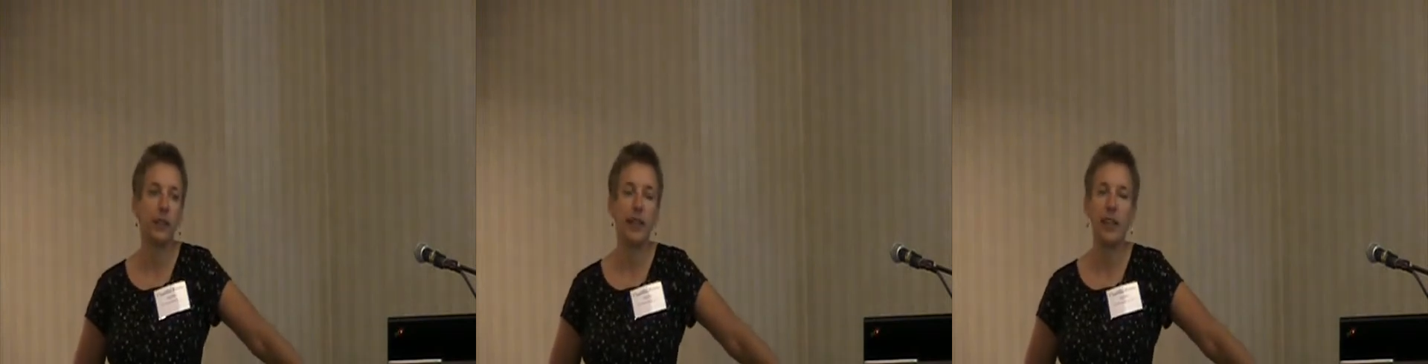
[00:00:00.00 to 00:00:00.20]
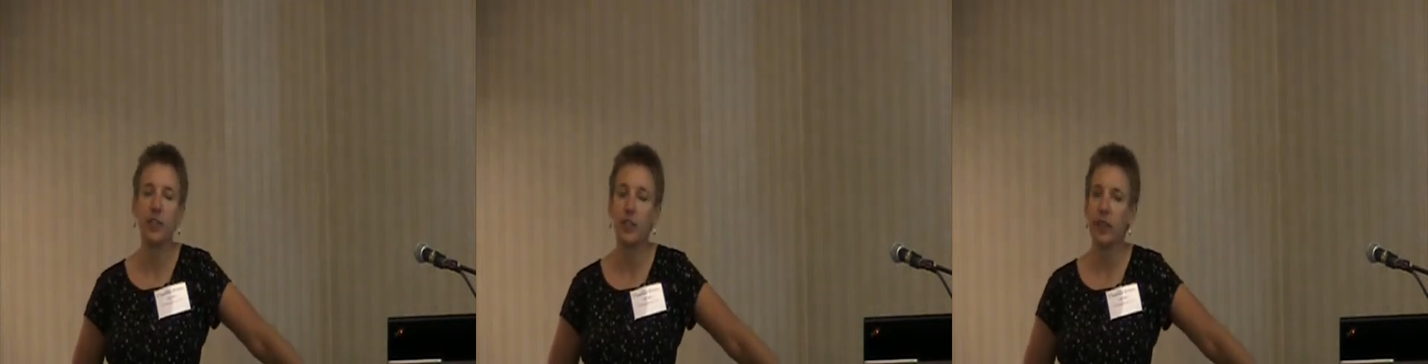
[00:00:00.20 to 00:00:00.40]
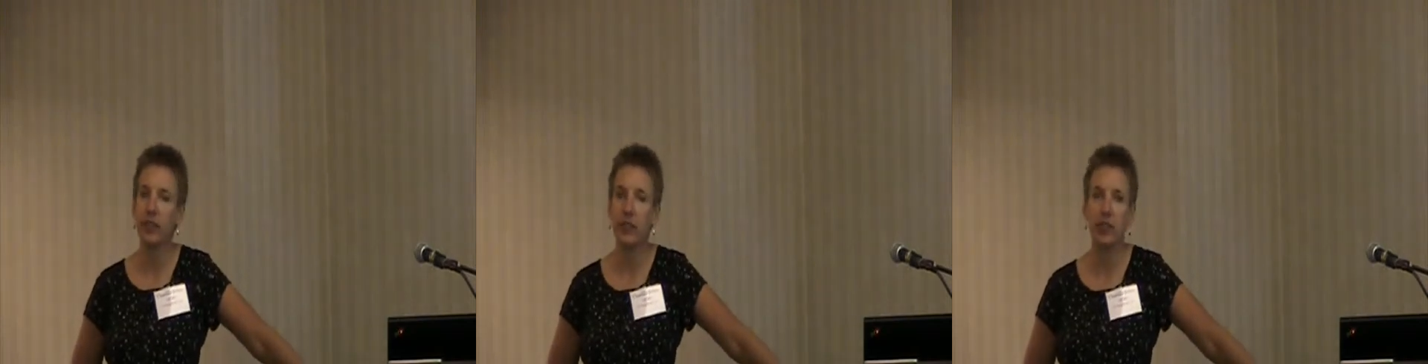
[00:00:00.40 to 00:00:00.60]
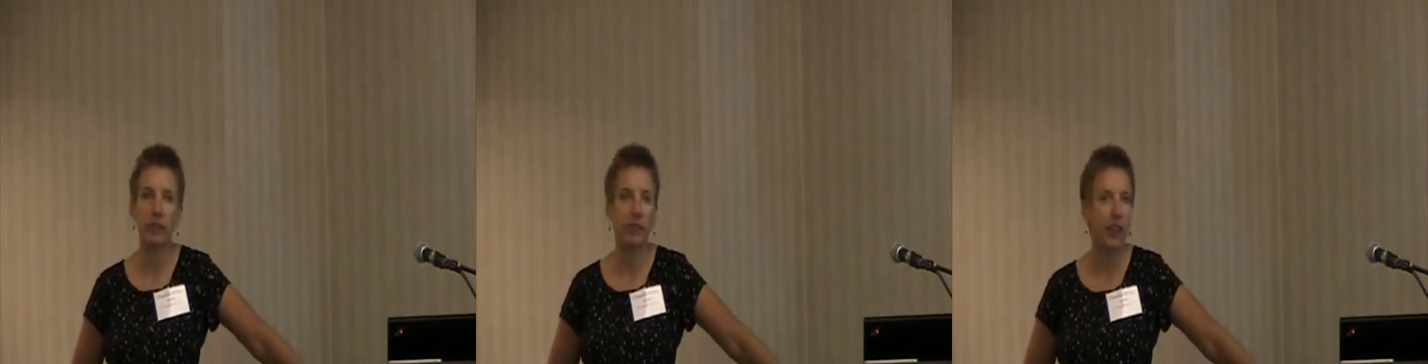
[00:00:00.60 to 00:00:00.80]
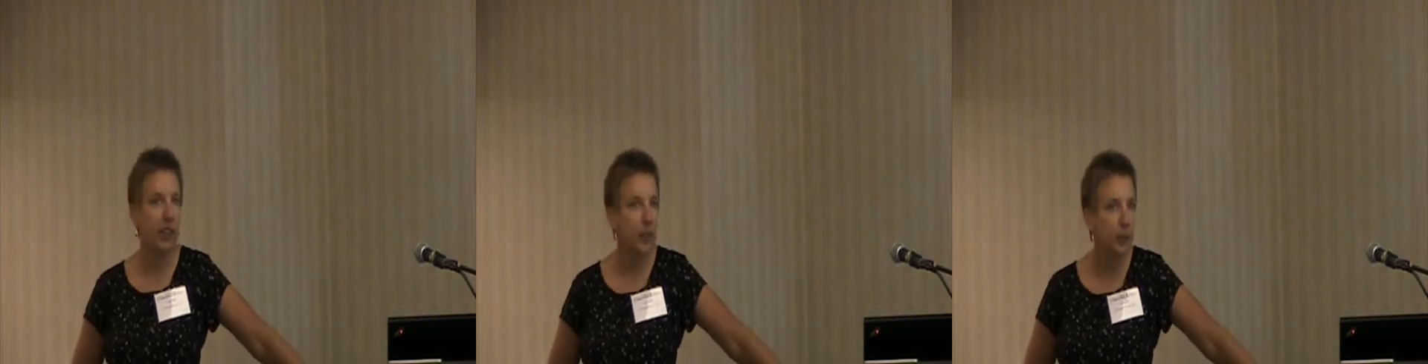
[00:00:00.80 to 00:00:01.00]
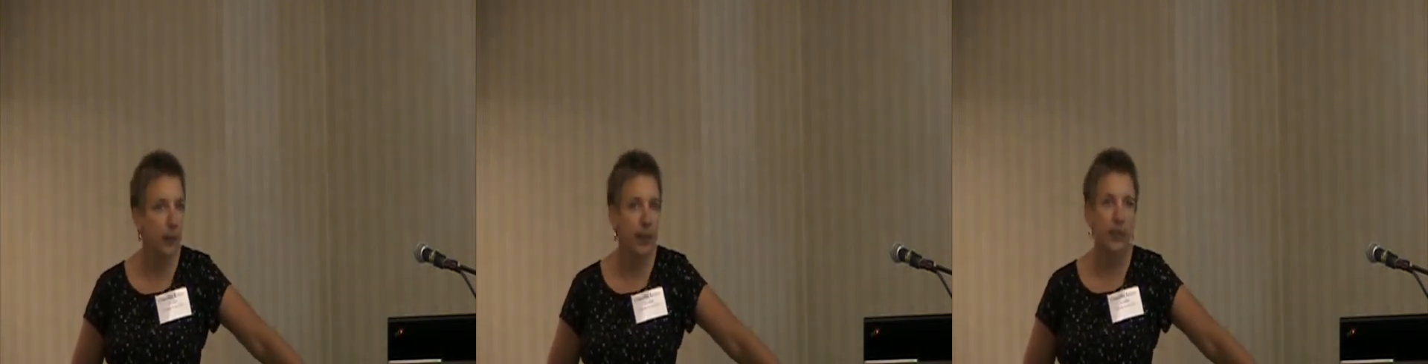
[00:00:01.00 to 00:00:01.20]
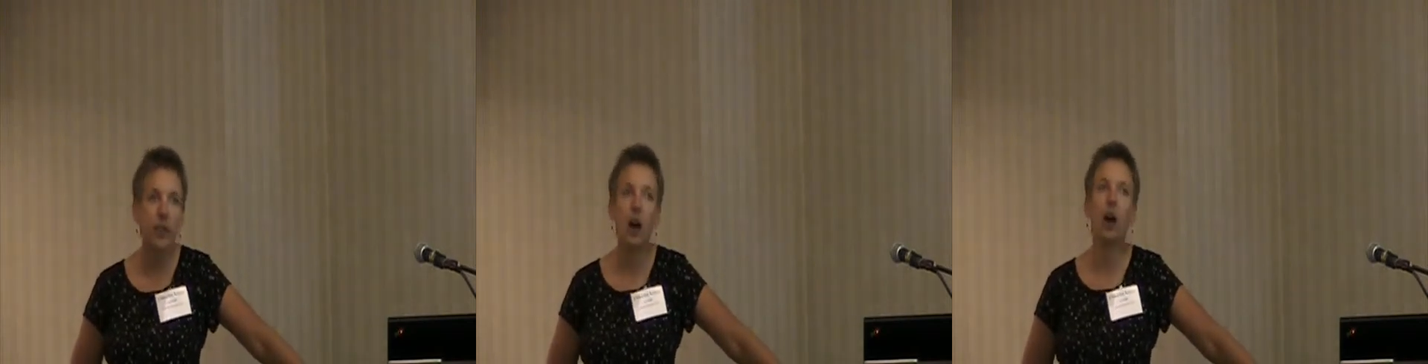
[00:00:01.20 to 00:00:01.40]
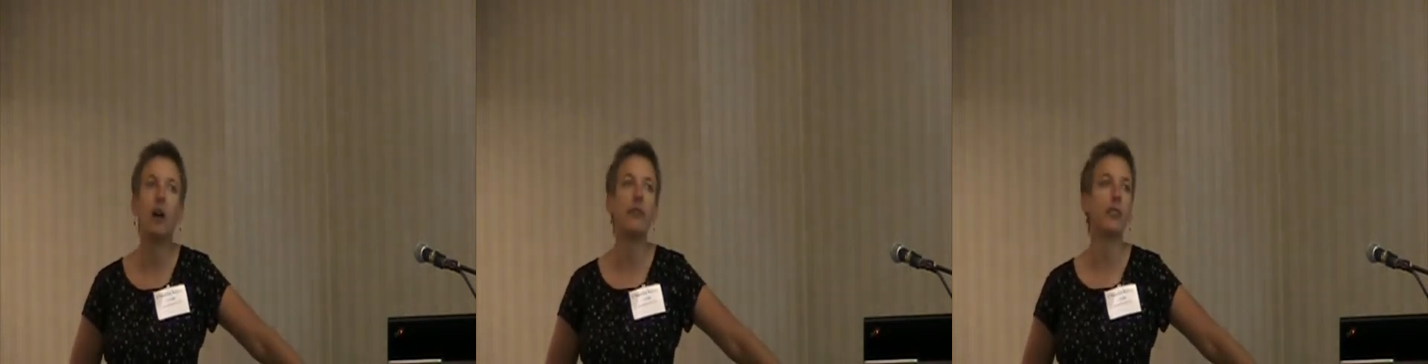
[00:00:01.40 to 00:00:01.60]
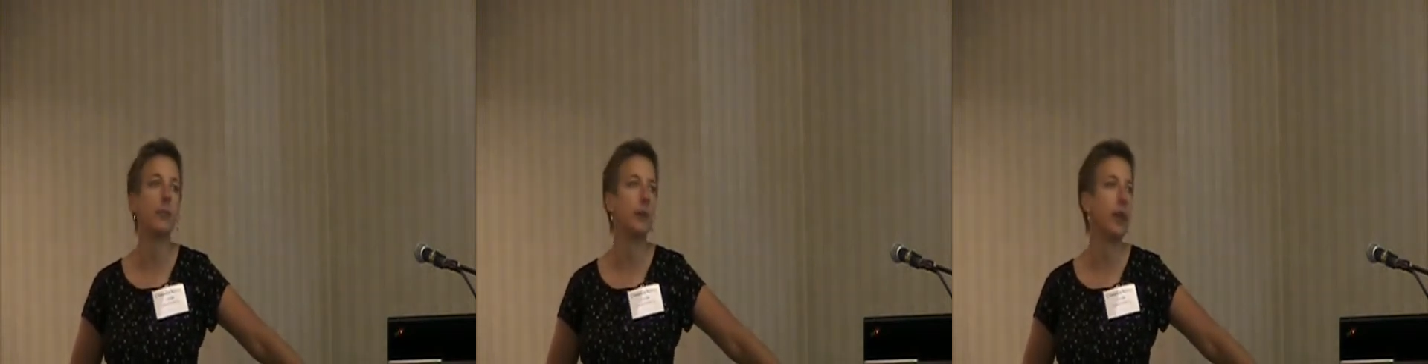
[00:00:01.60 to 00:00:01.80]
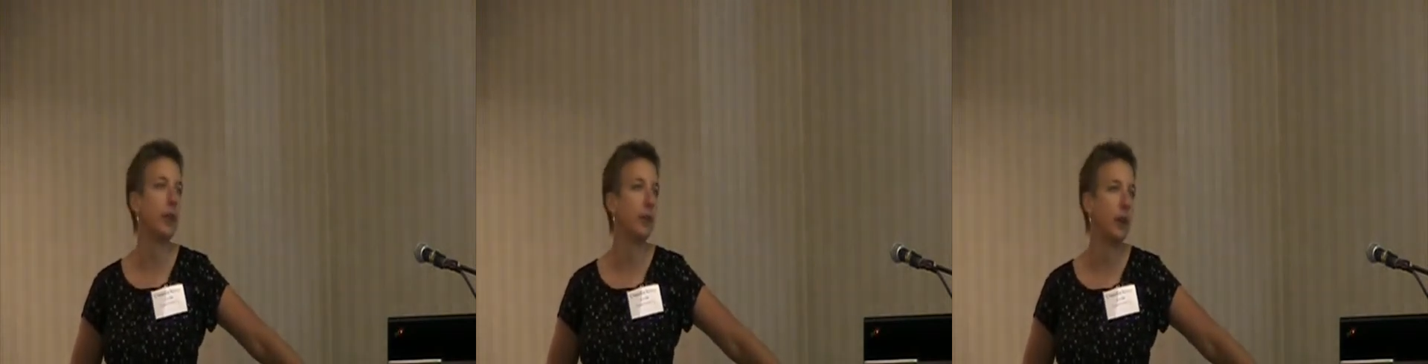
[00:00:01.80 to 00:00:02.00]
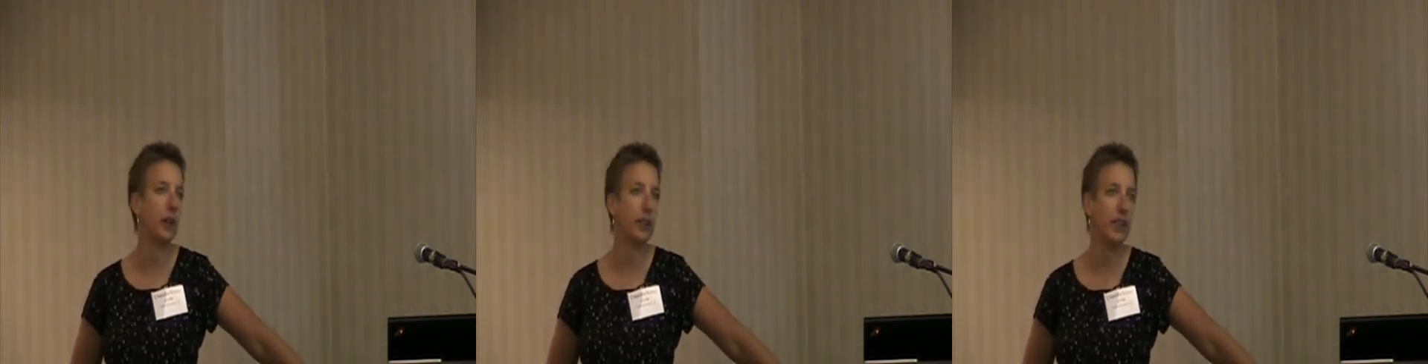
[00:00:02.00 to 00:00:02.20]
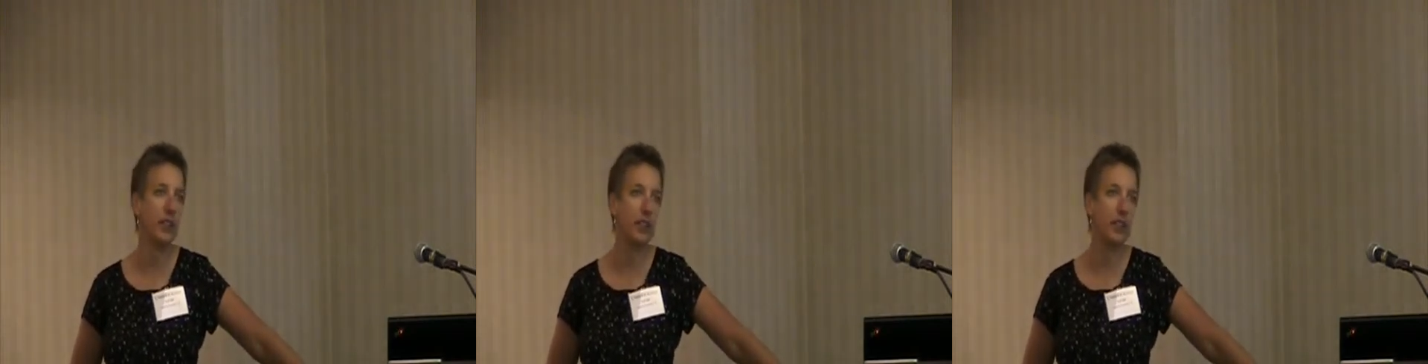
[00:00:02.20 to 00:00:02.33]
test-driven development, all from day one.